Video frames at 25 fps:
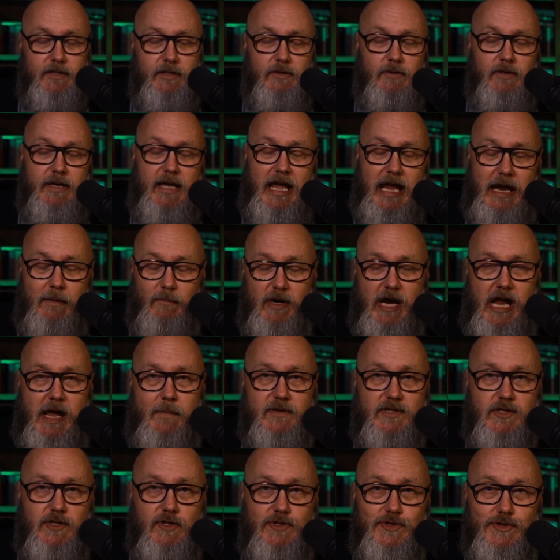Abraham
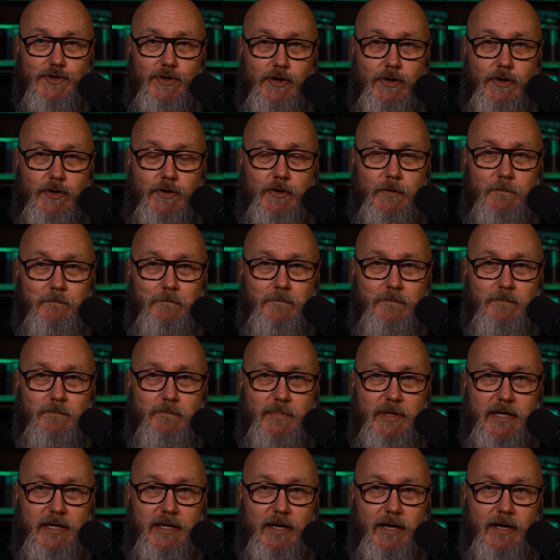is concerned
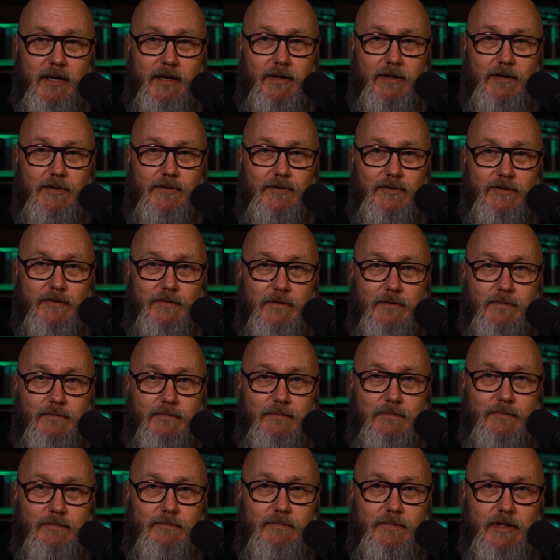because
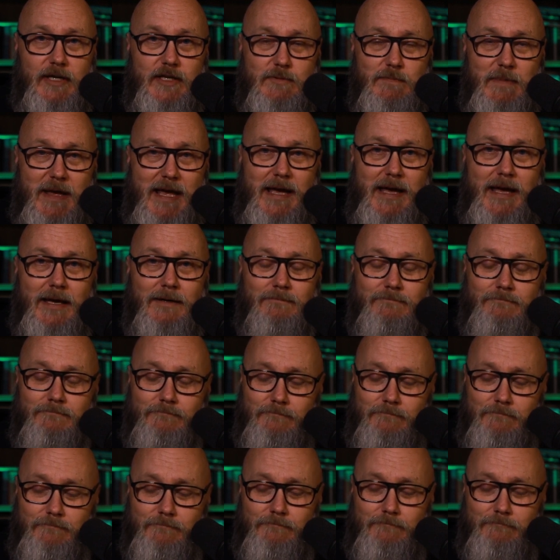his man
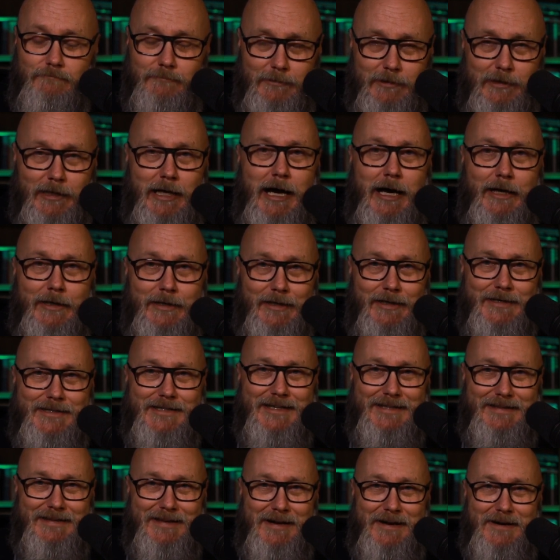Lot is
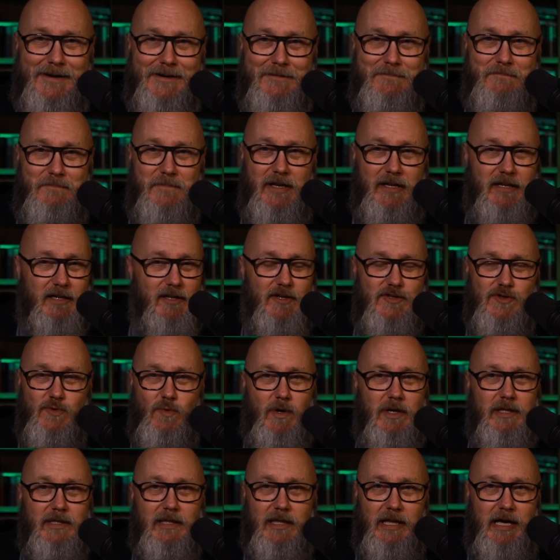in there, and he doesn't
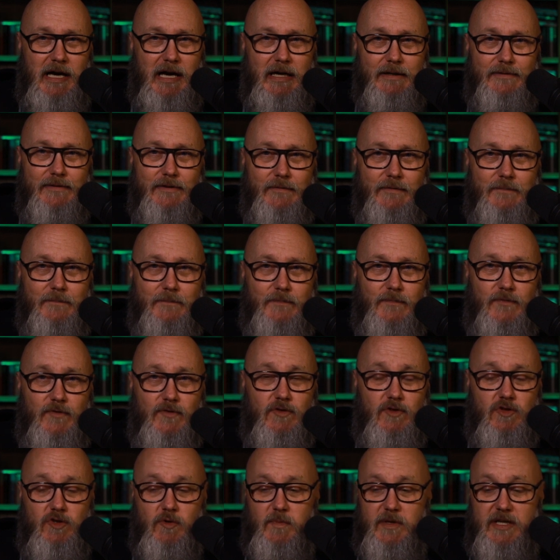want Lot
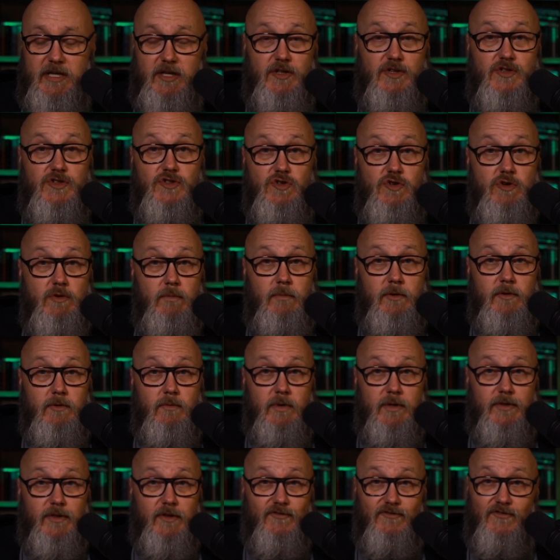to be consumed
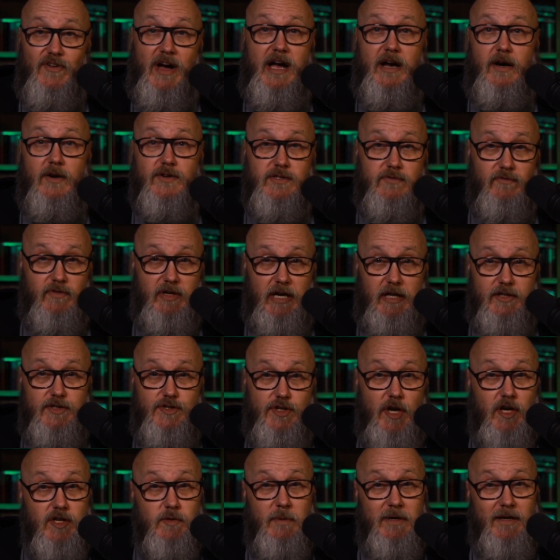with the fires of God's
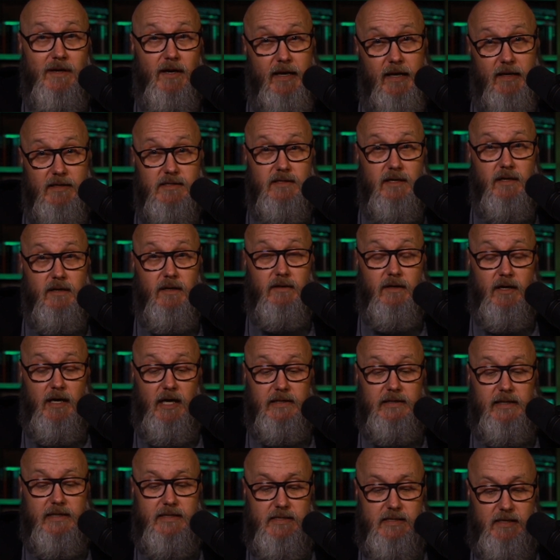judgment against an
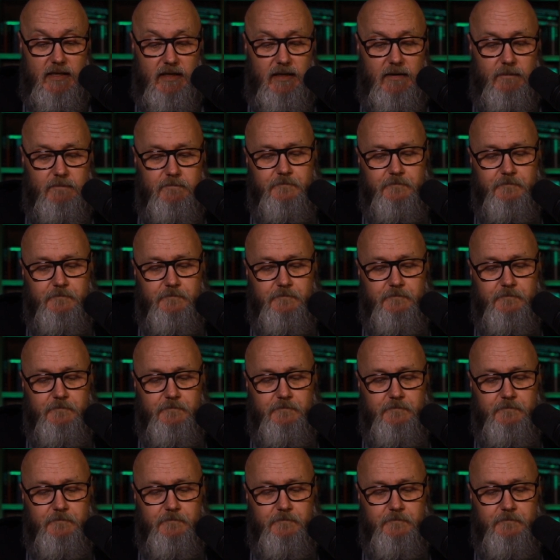ungodly city.